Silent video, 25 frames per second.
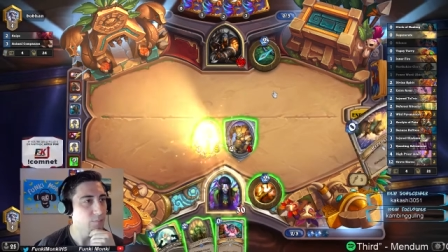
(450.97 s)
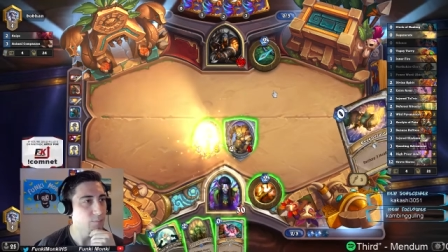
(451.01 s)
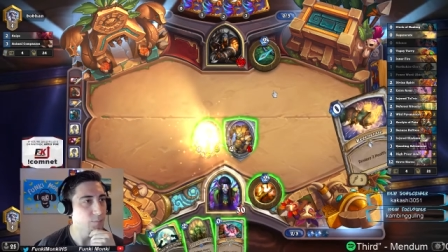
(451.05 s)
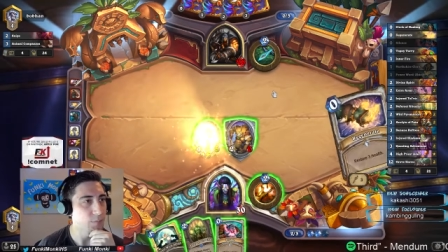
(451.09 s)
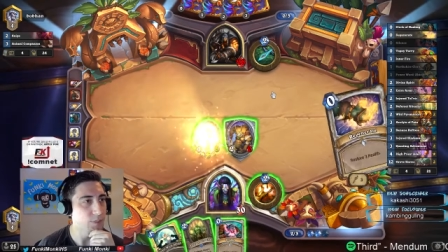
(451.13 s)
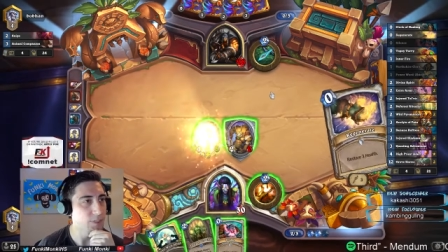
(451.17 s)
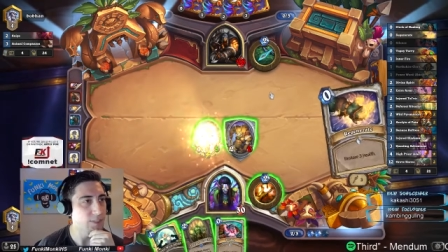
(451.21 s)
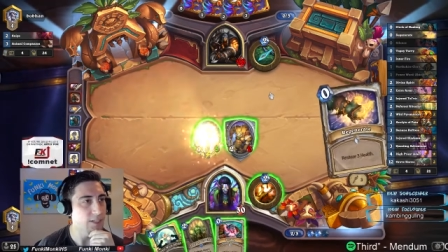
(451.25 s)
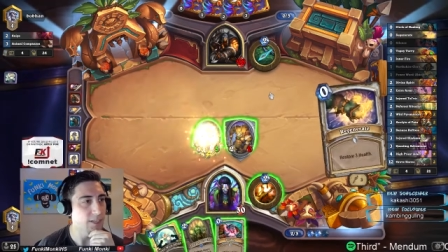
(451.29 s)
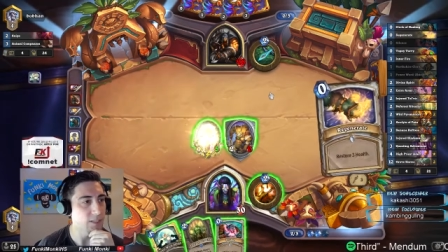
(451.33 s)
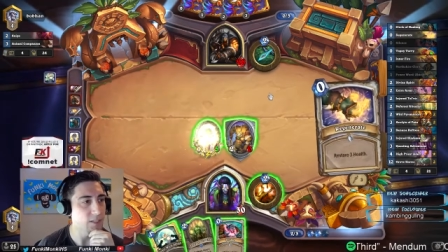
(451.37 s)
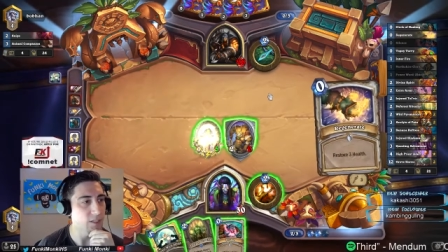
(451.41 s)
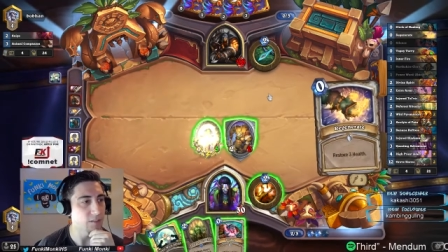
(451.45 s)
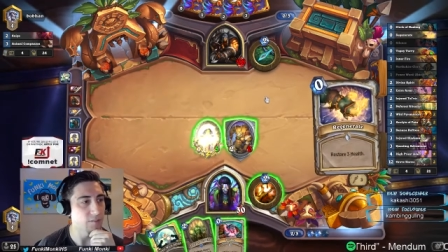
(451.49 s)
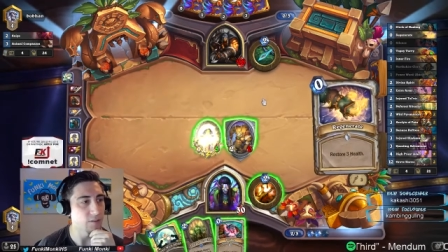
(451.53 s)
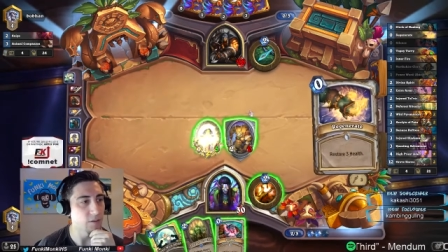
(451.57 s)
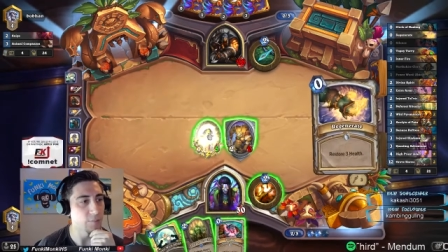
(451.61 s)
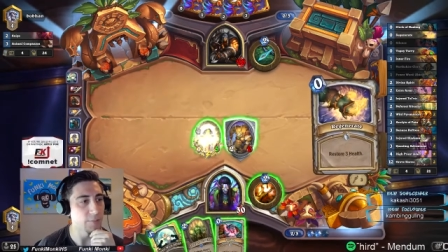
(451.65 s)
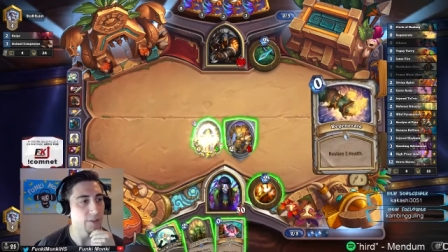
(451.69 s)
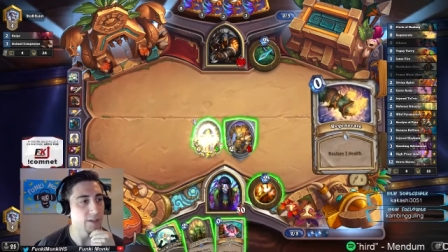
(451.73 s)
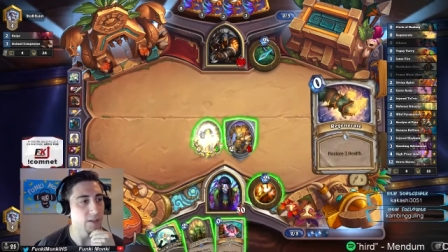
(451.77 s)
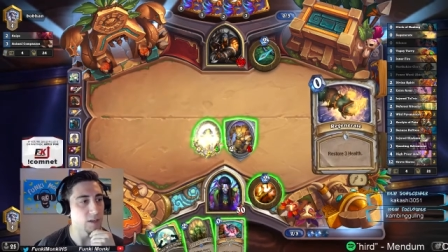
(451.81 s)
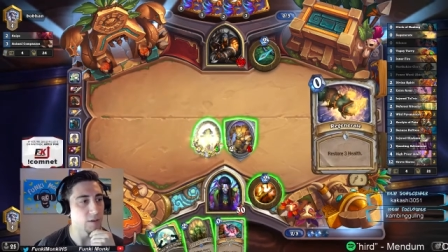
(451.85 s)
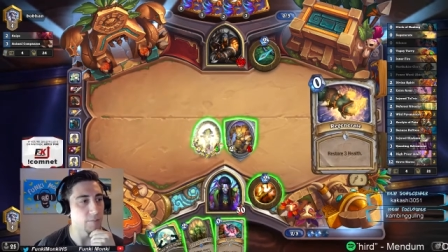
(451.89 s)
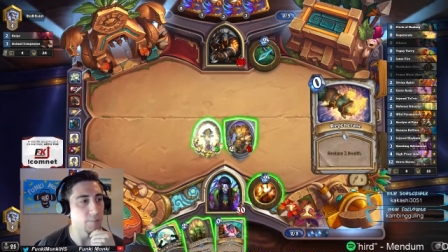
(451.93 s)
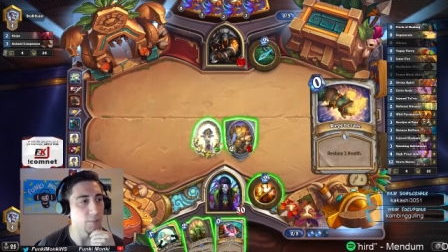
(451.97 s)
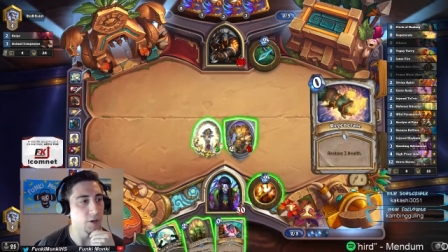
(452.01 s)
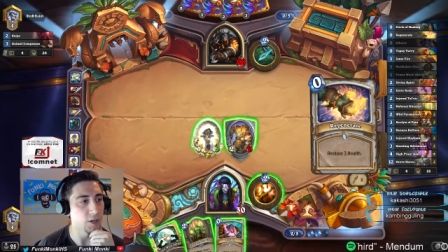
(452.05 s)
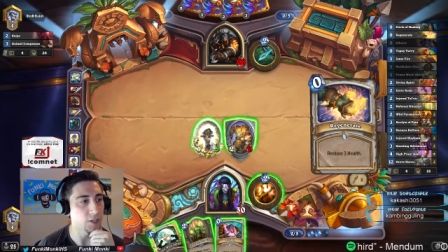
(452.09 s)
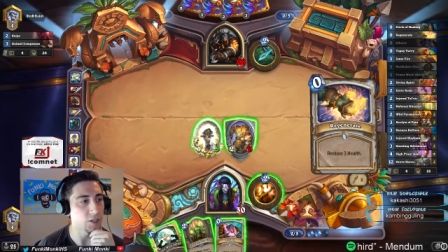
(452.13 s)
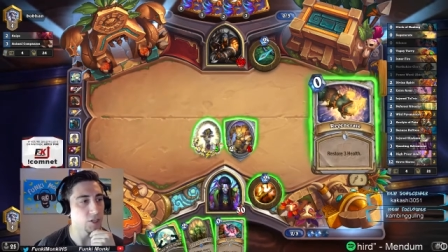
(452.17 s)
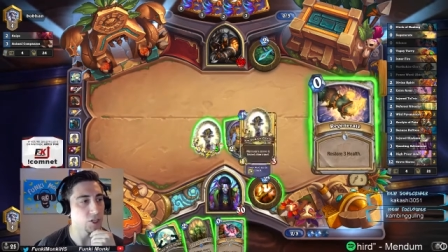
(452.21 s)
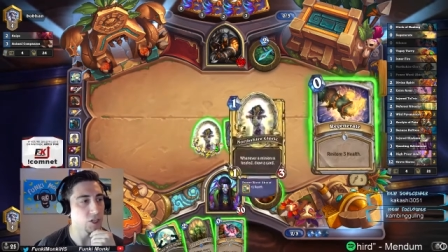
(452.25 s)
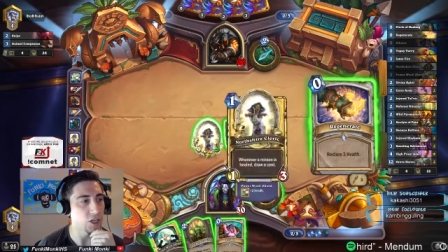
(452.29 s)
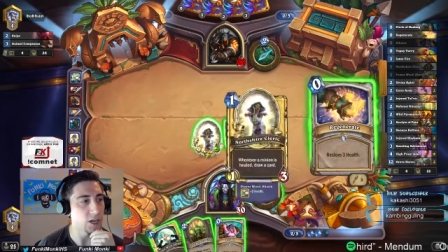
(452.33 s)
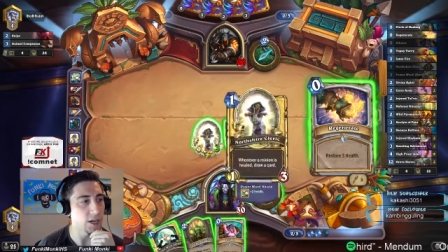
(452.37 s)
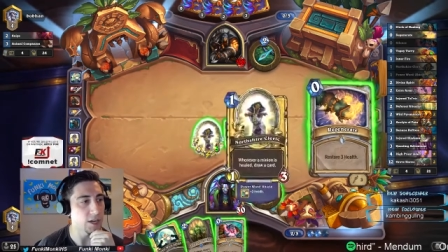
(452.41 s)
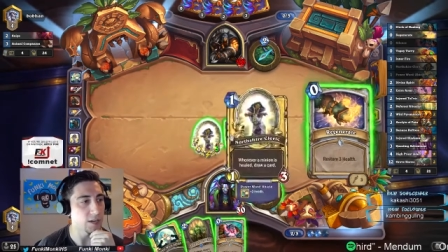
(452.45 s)
protect her from like a
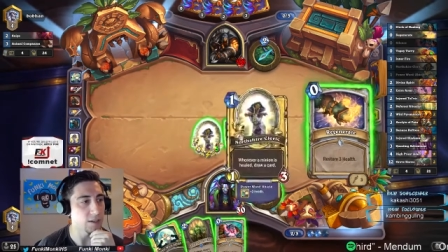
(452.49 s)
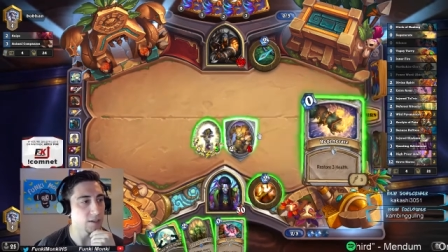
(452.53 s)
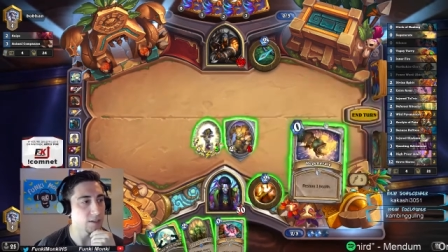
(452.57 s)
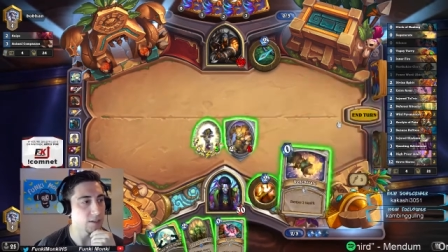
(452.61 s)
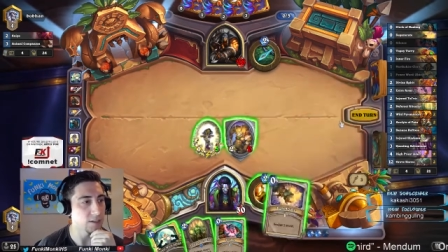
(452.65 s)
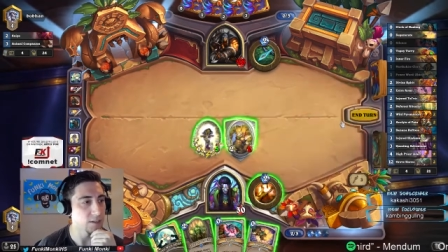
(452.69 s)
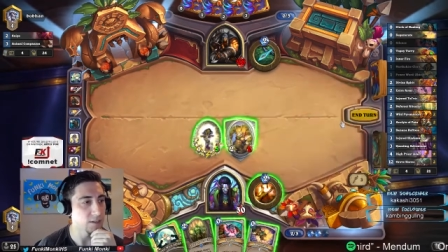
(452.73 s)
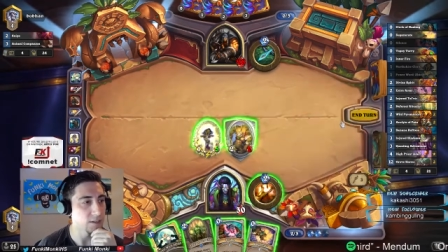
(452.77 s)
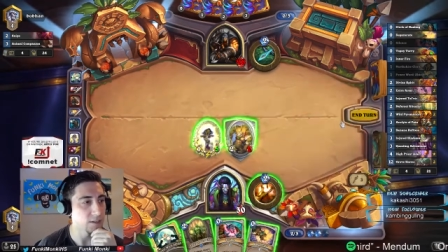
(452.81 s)
marked shot.